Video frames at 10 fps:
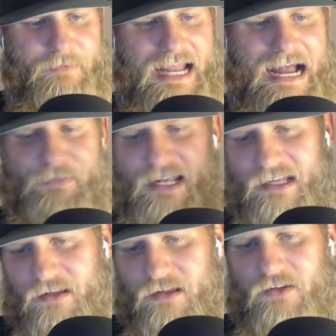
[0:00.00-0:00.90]
to be
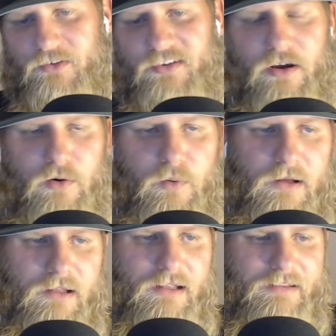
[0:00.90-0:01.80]
happening. So
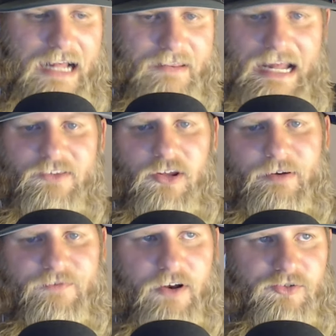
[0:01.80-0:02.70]
that's a little
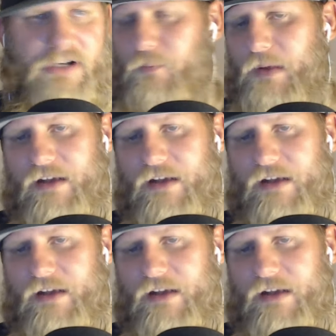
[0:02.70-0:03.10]
bit frustrating.